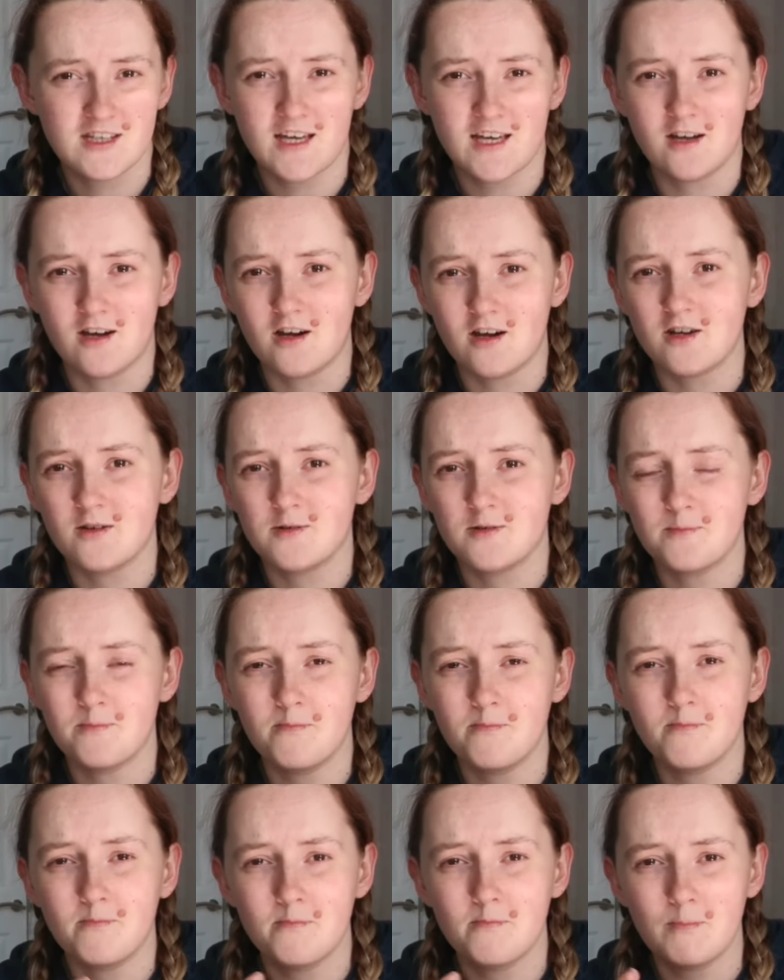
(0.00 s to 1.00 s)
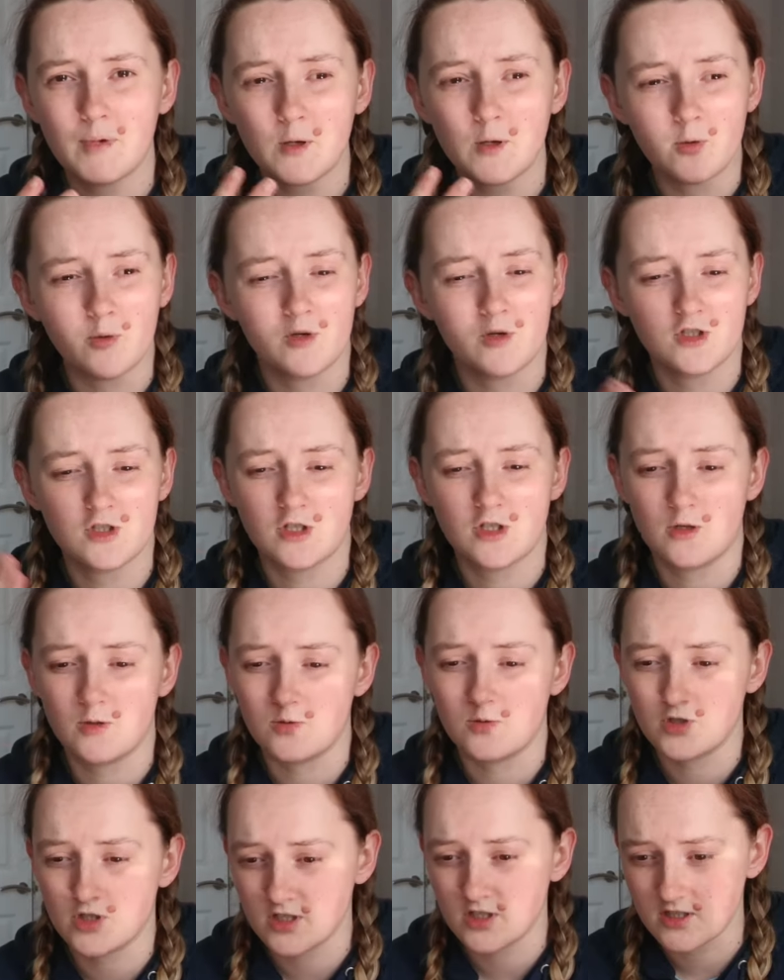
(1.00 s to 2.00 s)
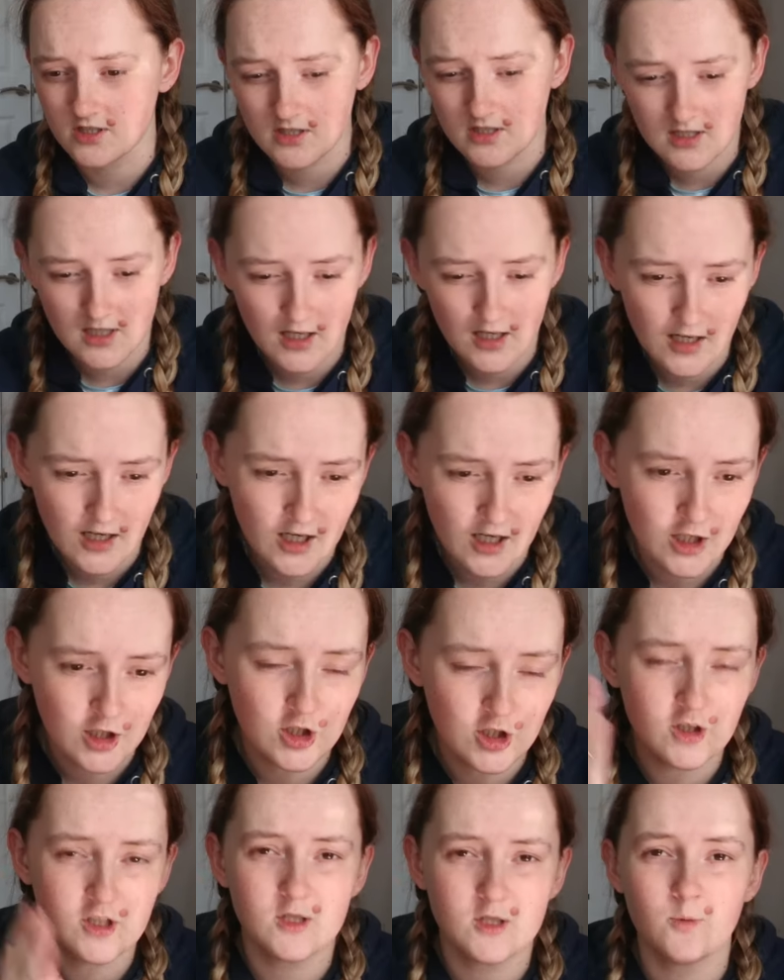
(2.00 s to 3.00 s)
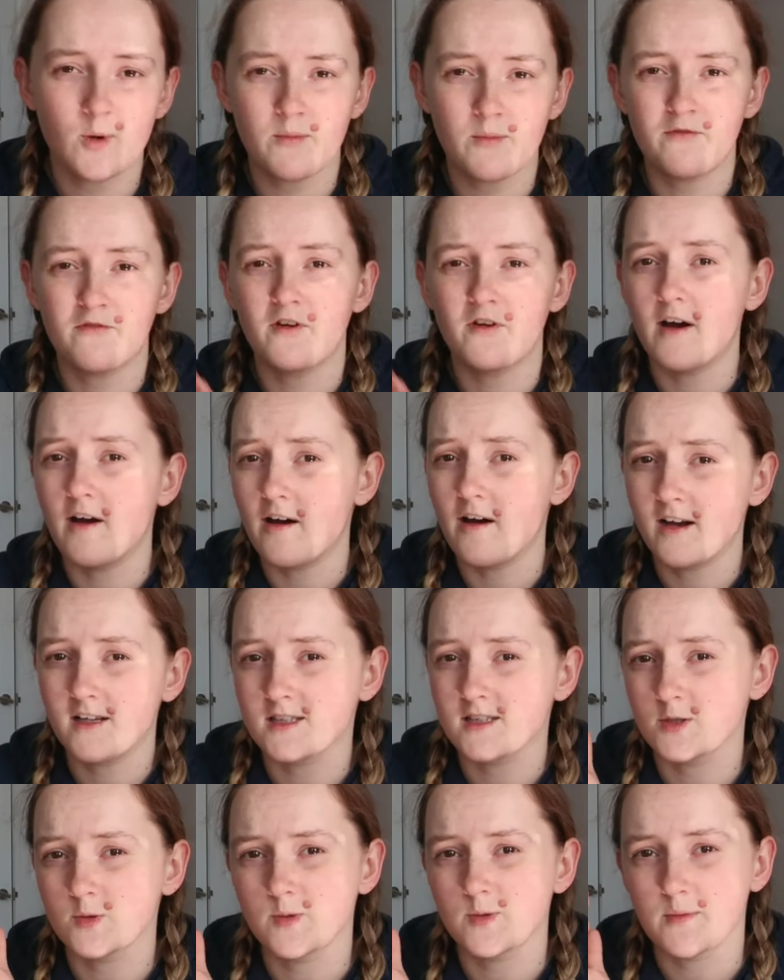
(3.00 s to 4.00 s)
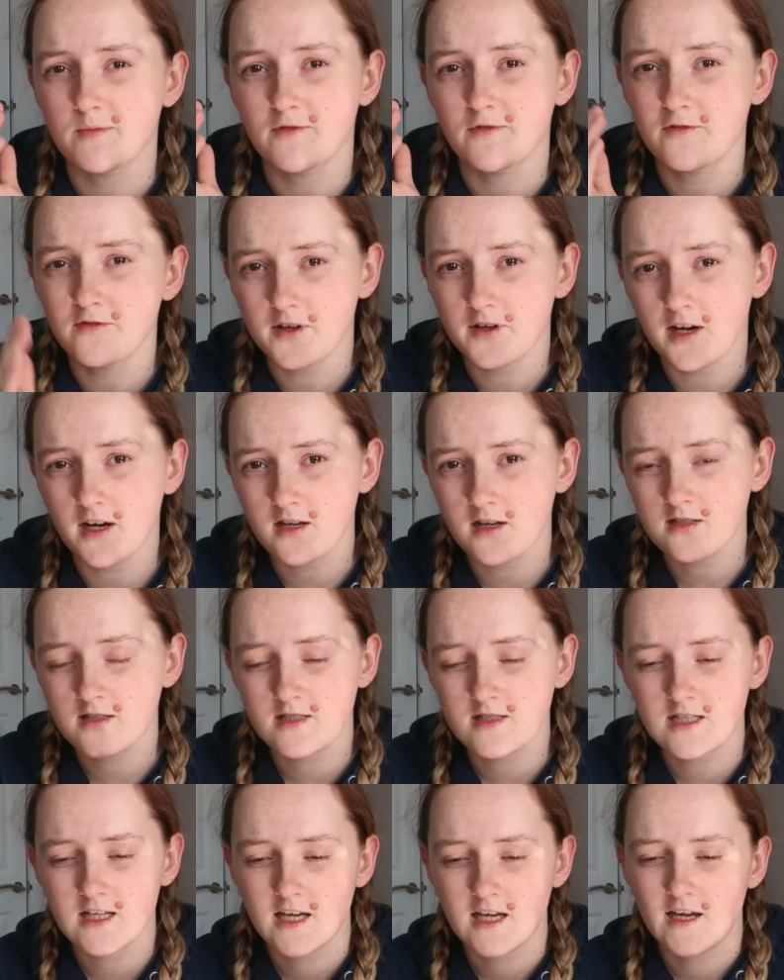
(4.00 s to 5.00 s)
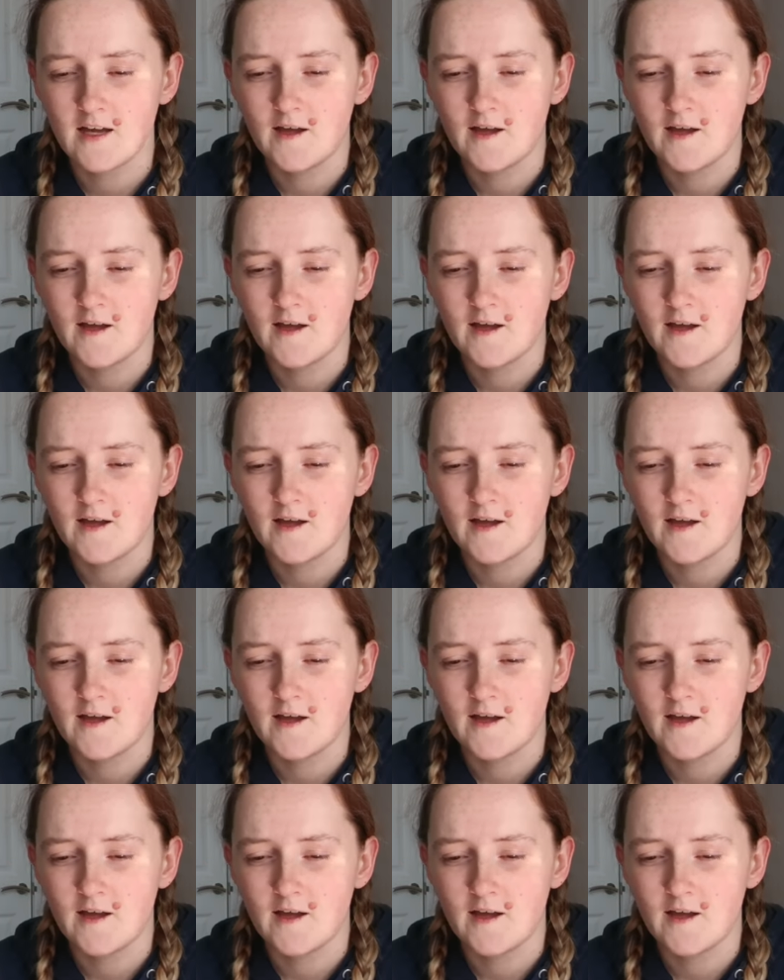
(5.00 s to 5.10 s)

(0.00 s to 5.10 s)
They are built to just swim far and swim fast.